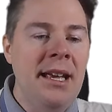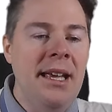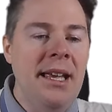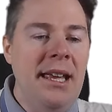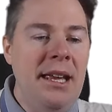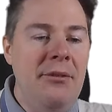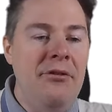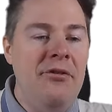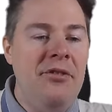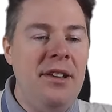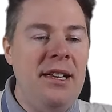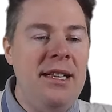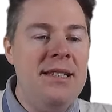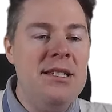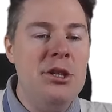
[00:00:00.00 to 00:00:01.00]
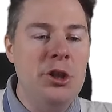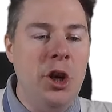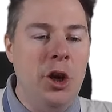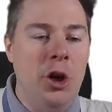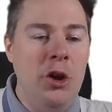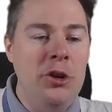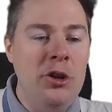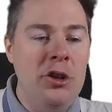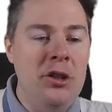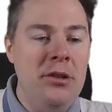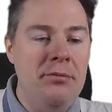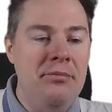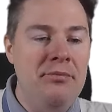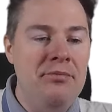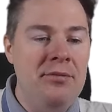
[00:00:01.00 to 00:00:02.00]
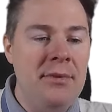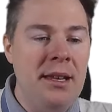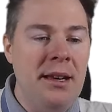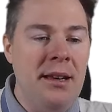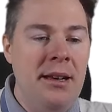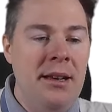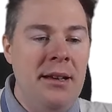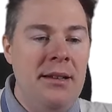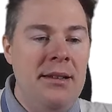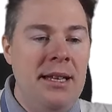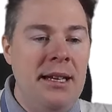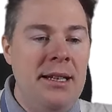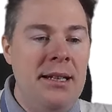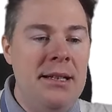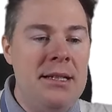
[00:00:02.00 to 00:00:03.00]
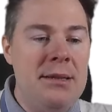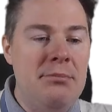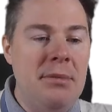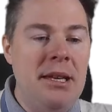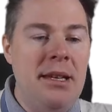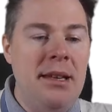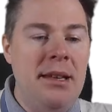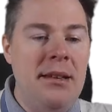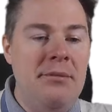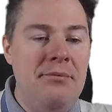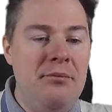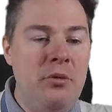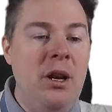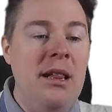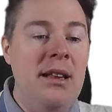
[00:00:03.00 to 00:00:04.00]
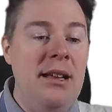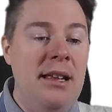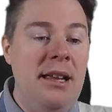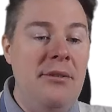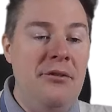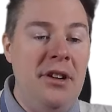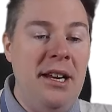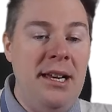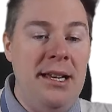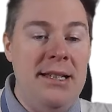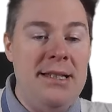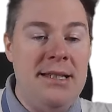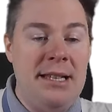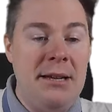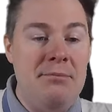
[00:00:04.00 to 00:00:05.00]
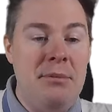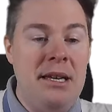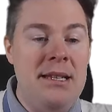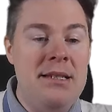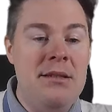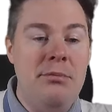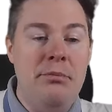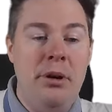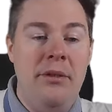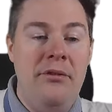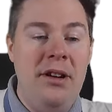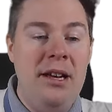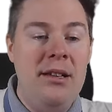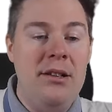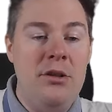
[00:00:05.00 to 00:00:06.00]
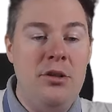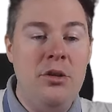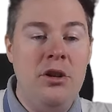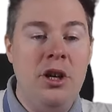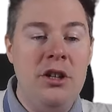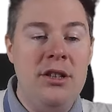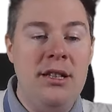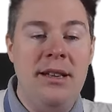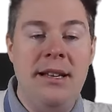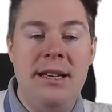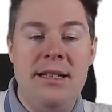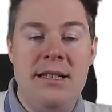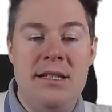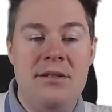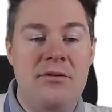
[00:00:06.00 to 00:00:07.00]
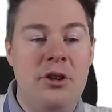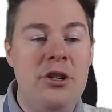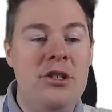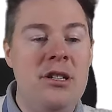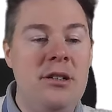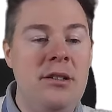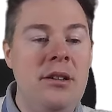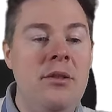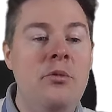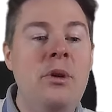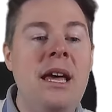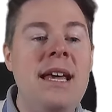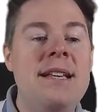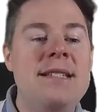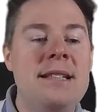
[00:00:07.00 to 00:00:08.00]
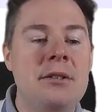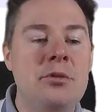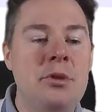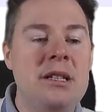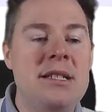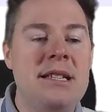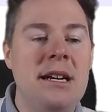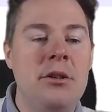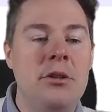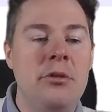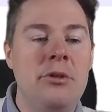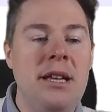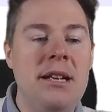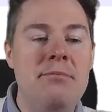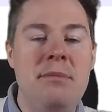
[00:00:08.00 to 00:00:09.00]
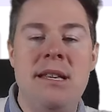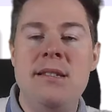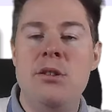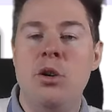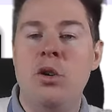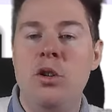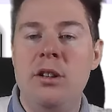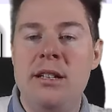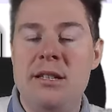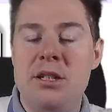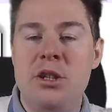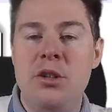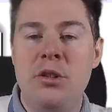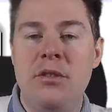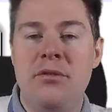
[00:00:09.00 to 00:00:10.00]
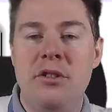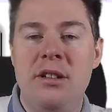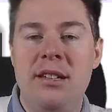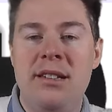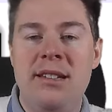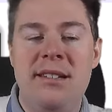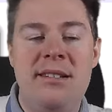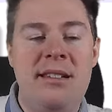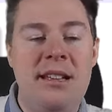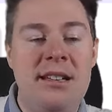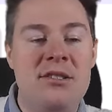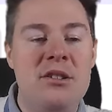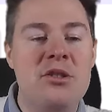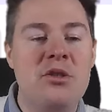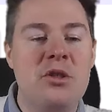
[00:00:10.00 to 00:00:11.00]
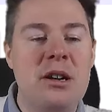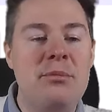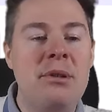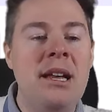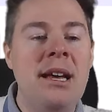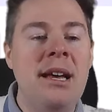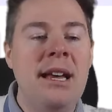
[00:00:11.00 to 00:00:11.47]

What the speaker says: If it's not, then it's mean, well, if it is, that means perfect. You got the latest version, we exit with zero. That means all is good for the detection script.